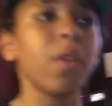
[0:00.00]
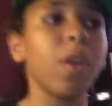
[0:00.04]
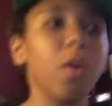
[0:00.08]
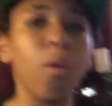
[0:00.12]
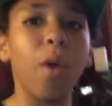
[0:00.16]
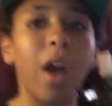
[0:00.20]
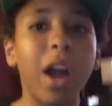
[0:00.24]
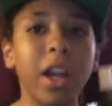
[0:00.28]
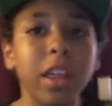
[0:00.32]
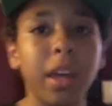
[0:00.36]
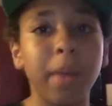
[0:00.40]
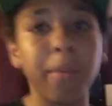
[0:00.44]

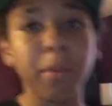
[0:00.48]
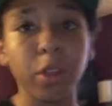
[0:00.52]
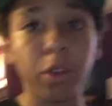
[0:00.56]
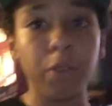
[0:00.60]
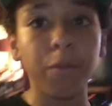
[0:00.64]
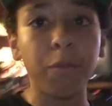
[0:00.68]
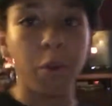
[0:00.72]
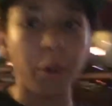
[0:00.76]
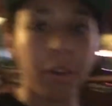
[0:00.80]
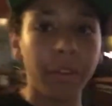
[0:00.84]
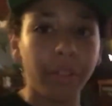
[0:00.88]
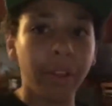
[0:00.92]
watch
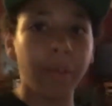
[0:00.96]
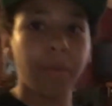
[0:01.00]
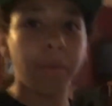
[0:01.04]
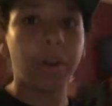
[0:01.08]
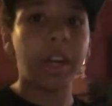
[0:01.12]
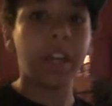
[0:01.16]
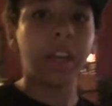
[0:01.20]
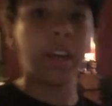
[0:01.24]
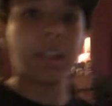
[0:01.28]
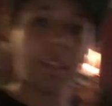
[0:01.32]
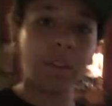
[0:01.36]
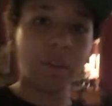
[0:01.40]
episode 4 of Summer
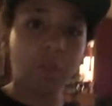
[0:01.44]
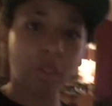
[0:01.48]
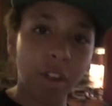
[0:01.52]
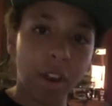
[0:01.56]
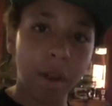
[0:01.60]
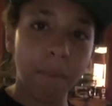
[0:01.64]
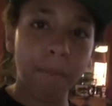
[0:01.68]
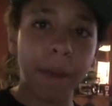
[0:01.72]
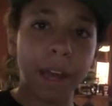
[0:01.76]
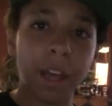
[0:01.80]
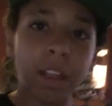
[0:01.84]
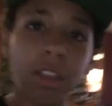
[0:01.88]
Days. It was
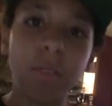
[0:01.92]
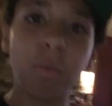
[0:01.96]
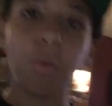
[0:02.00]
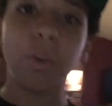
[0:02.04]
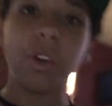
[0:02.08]
our best